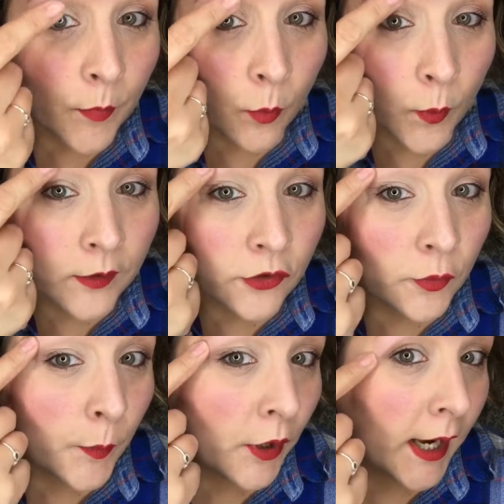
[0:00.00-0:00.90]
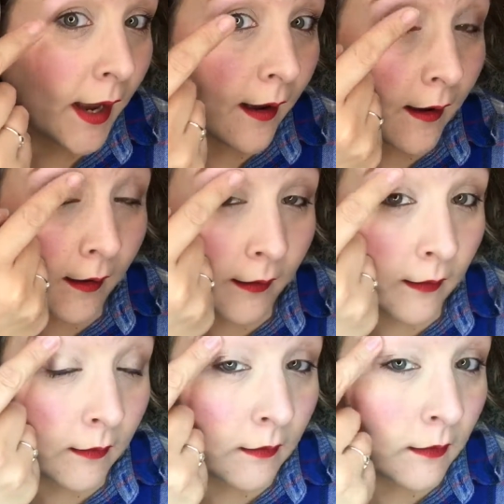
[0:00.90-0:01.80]
But once you put it
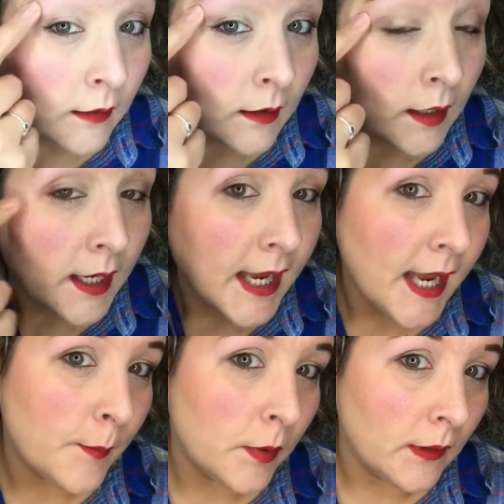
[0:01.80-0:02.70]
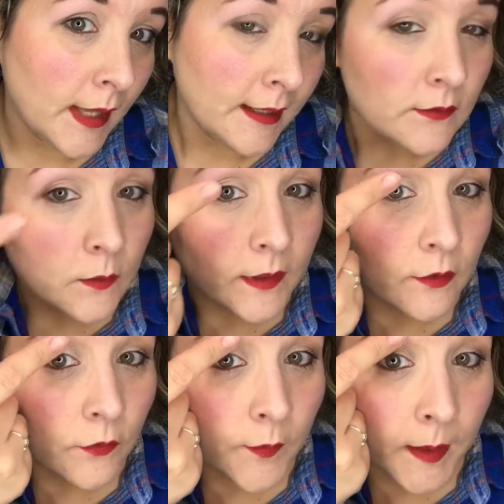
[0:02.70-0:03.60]
on, it blends with
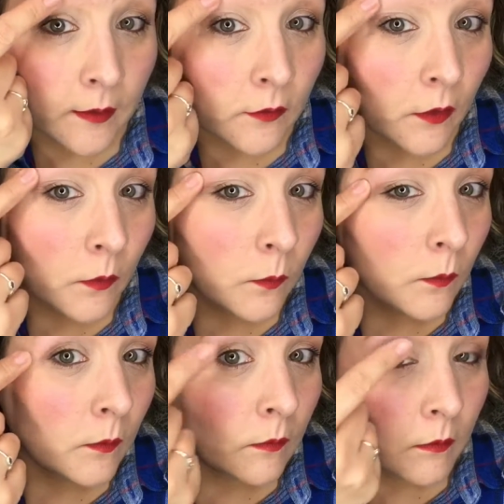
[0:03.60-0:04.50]
your skin tone